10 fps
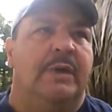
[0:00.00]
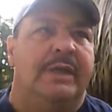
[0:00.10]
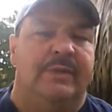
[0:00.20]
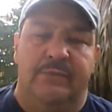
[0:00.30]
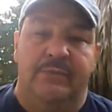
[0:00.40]

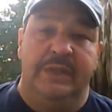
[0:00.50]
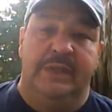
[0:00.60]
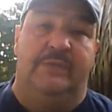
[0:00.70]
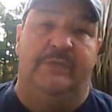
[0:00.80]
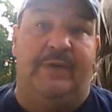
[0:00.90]
he
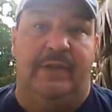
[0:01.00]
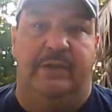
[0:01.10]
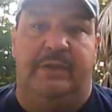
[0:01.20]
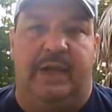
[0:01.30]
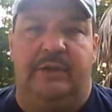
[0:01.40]
really didn't
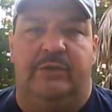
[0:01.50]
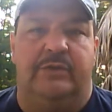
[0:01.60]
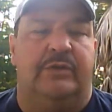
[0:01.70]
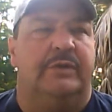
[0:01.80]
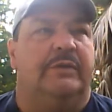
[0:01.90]
follow the
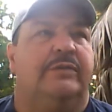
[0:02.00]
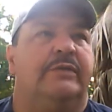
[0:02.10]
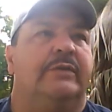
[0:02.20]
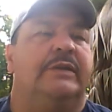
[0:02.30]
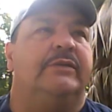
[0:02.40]
doctor's orders
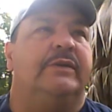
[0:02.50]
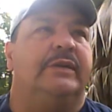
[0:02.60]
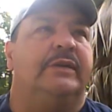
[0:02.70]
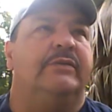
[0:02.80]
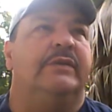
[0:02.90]
to any
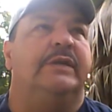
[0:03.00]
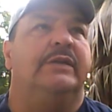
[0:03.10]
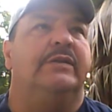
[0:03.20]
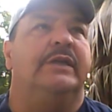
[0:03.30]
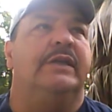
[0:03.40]
great degree.
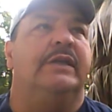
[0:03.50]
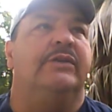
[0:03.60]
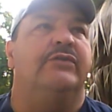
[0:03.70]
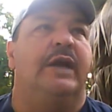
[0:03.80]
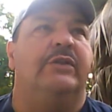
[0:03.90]

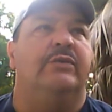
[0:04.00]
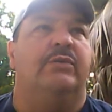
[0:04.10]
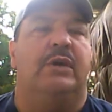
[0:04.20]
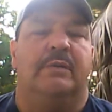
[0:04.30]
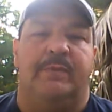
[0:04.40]
He tried to
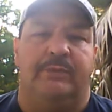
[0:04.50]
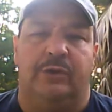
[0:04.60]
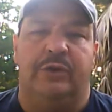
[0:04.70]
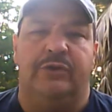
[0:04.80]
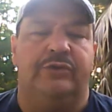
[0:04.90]
walk
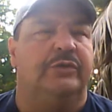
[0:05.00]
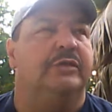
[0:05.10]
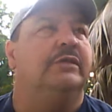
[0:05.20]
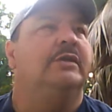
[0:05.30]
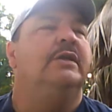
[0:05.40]
before he
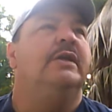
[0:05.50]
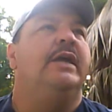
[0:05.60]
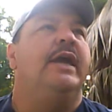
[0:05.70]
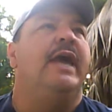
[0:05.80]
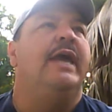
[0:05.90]
should,
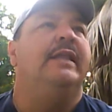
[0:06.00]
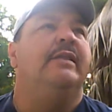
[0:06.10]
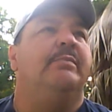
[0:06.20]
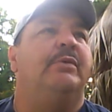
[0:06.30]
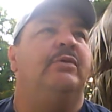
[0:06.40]

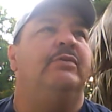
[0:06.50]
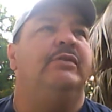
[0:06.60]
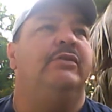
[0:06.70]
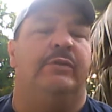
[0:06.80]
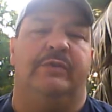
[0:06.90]
and the bone
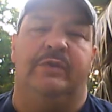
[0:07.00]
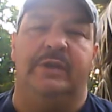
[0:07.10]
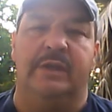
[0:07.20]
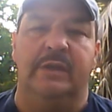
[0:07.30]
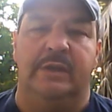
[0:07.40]
just wasn't
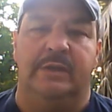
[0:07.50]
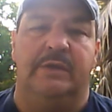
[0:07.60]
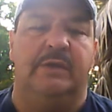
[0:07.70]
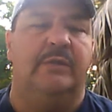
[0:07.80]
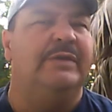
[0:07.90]
healing. There